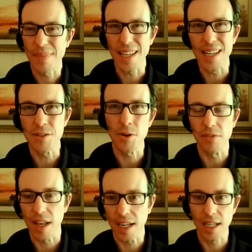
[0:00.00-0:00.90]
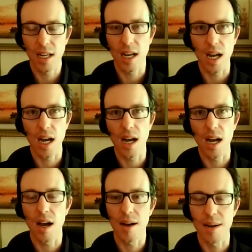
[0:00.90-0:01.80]
in sort of like
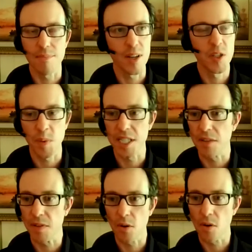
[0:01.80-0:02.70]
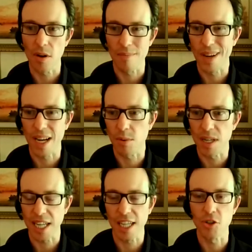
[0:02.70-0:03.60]
a specific, or I don't want to
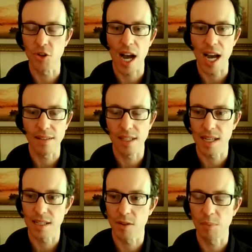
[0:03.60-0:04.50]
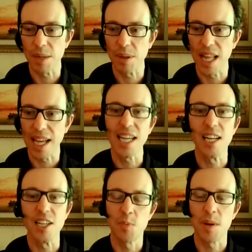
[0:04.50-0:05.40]
say contrived because that sounds wrong, but like in a
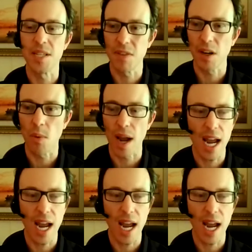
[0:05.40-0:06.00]
specific way.